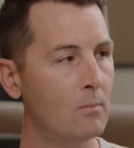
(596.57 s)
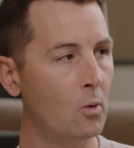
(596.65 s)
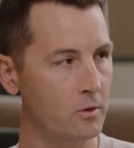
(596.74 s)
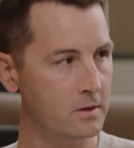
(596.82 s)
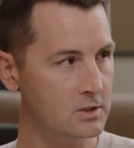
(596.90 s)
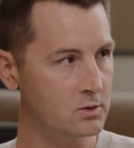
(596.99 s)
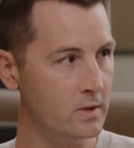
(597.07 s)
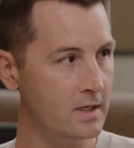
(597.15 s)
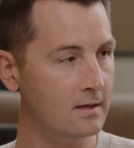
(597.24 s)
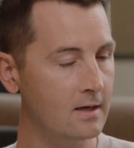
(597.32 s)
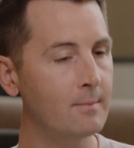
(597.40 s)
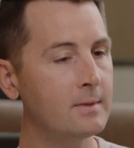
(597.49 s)
more this
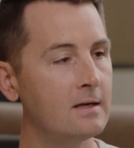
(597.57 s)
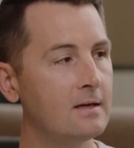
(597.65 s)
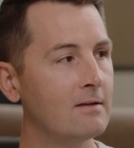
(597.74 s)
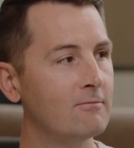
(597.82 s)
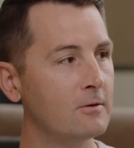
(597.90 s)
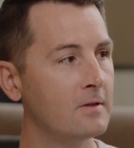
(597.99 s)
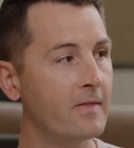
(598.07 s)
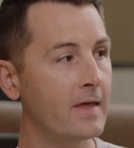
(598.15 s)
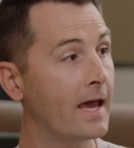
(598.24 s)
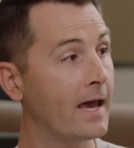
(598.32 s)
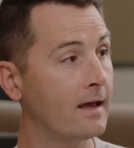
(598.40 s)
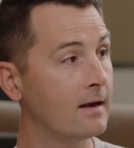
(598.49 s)
week coming to Denver than
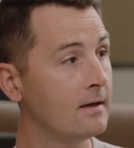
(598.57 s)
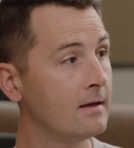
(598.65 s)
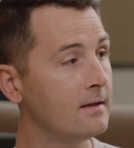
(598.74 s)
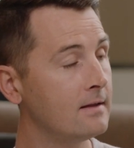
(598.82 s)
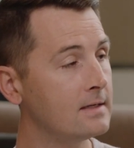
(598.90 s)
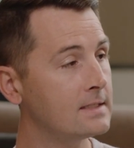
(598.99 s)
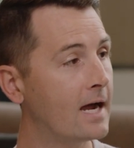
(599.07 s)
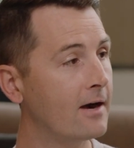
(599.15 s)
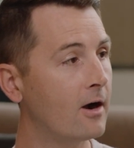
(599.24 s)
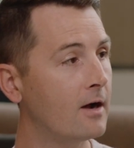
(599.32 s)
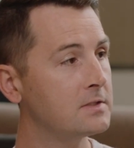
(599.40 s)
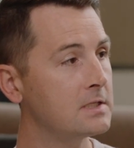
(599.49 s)
they had the
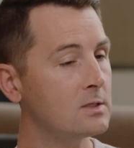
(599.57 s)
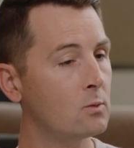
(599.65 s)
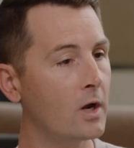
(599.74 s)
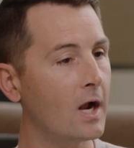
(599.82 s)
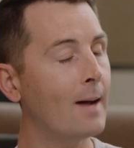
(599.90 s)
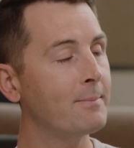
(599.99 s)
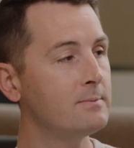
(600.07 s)
entire offseason. What